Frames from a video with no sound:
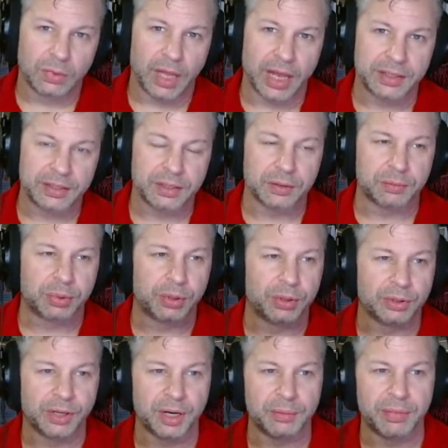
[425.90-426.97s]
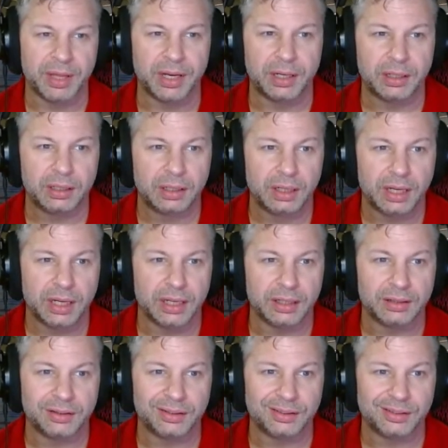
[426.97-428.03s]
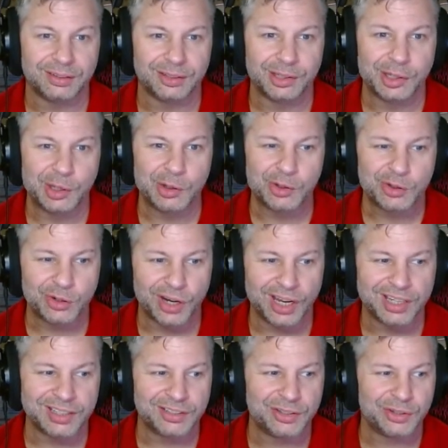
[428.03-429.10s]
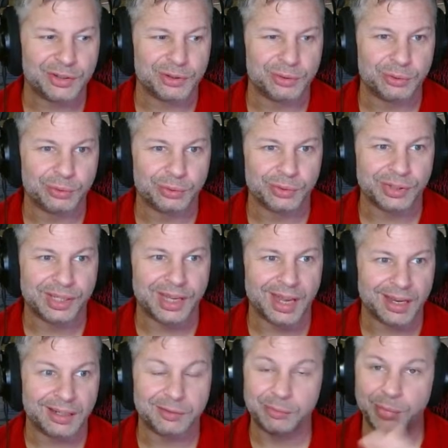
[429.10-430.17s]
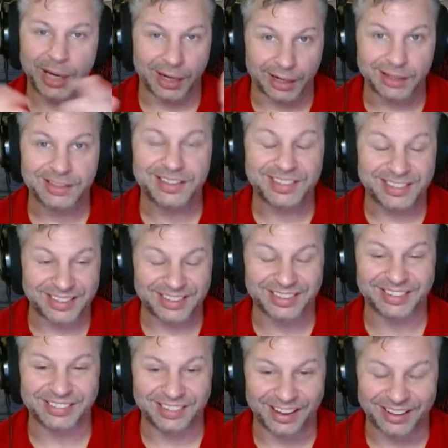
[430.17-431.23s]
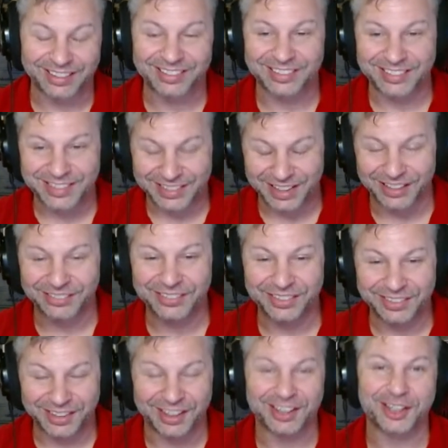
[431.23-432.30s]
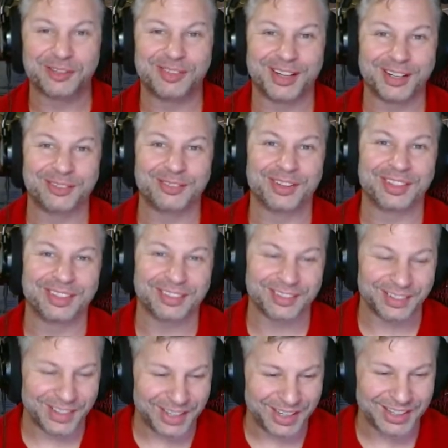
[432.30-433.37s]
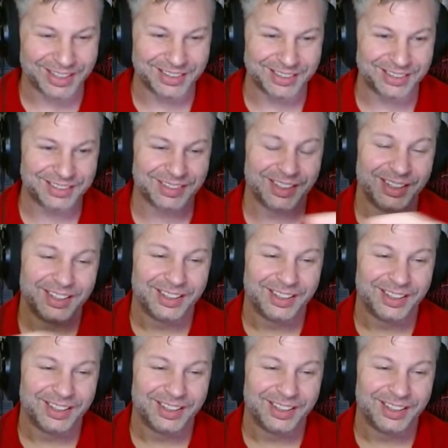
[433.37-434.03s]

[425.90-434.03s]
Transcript: Excellent program there at trying to get parents to lock their stuff and talk about it with their kids.